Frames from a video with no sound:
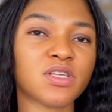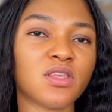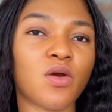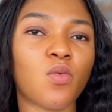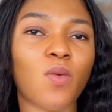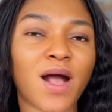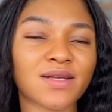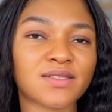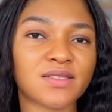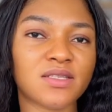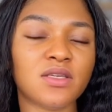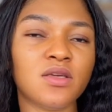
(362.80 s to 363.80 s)
in a
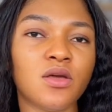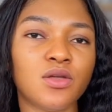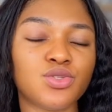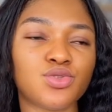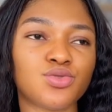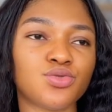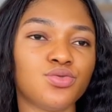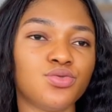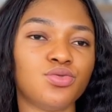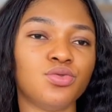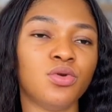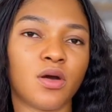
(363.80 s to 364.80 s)
waxy
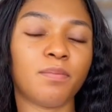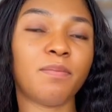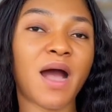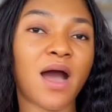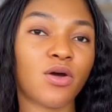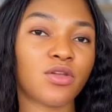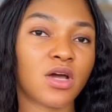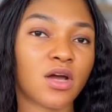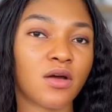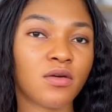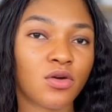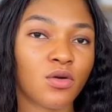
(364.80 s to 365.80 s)
to powder